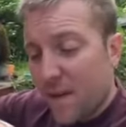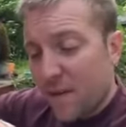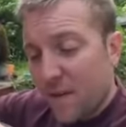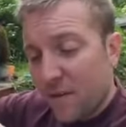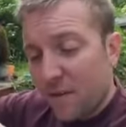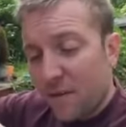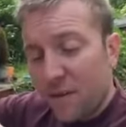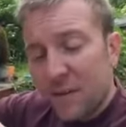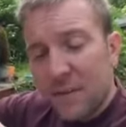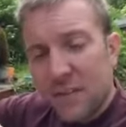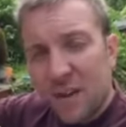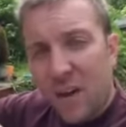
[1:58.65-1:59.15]

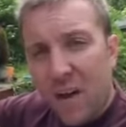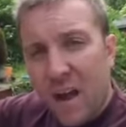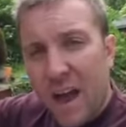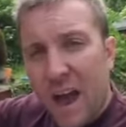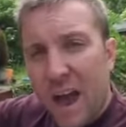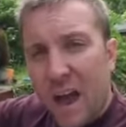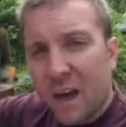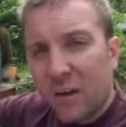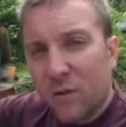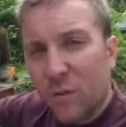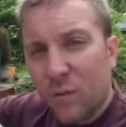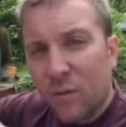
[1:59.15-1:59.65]
They're at a slight
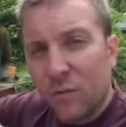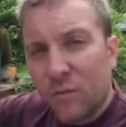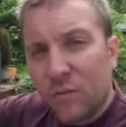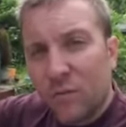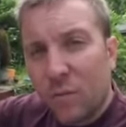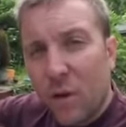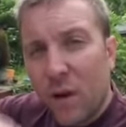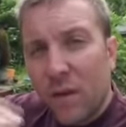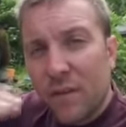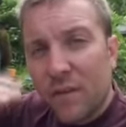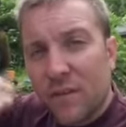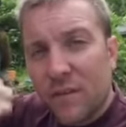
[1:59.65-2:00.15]
angle,
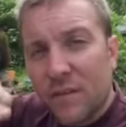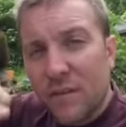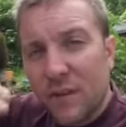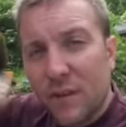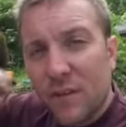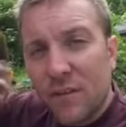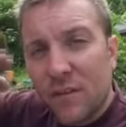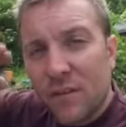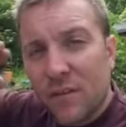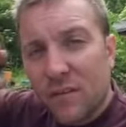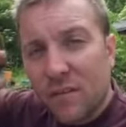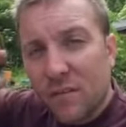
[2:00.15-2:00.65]
1,
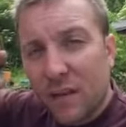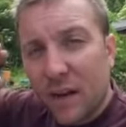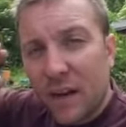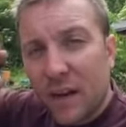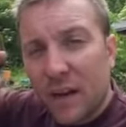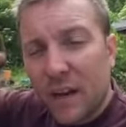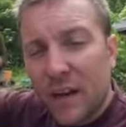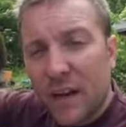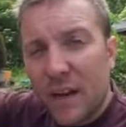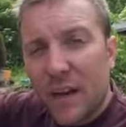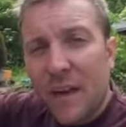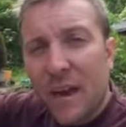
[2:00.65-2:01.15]
2,
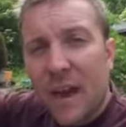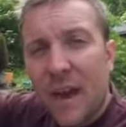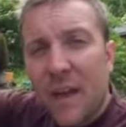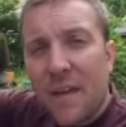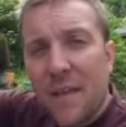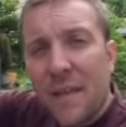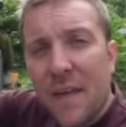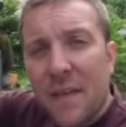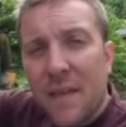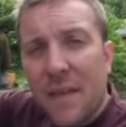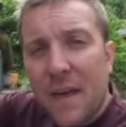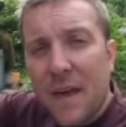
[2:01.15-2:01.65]
3,
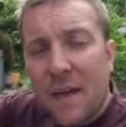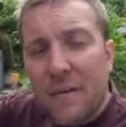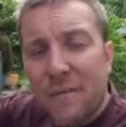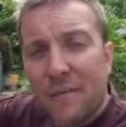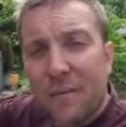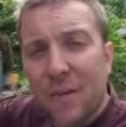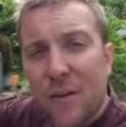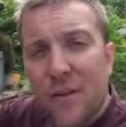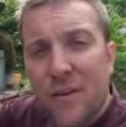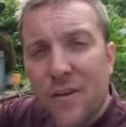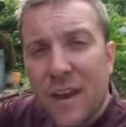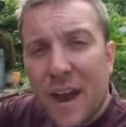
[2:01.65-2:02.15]
and then that
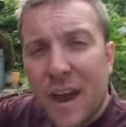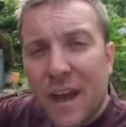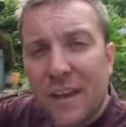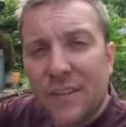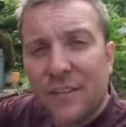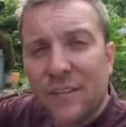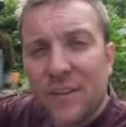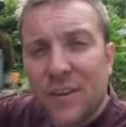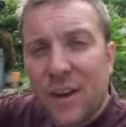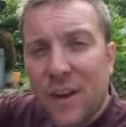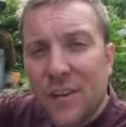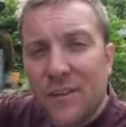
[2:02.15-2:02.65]
flue
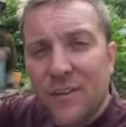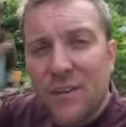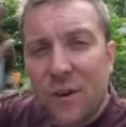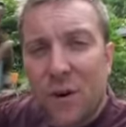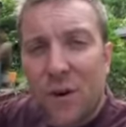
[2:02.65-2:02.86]
gas goes